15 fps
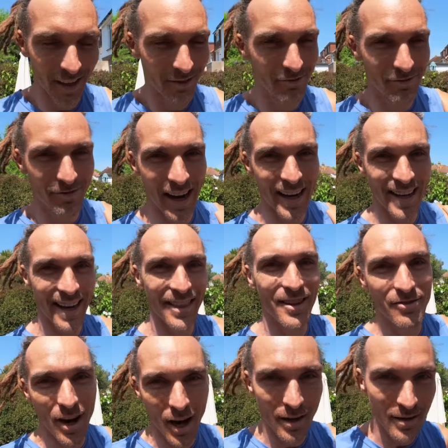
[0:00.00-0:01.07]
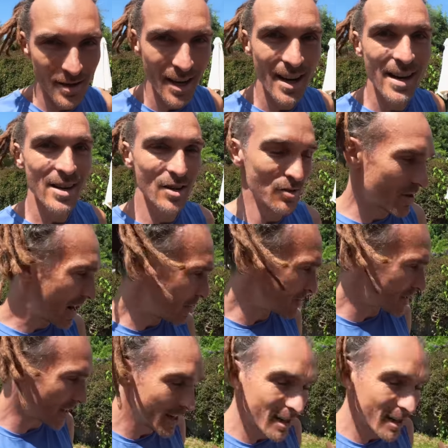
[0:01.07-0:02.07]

I ran down the road, grabbed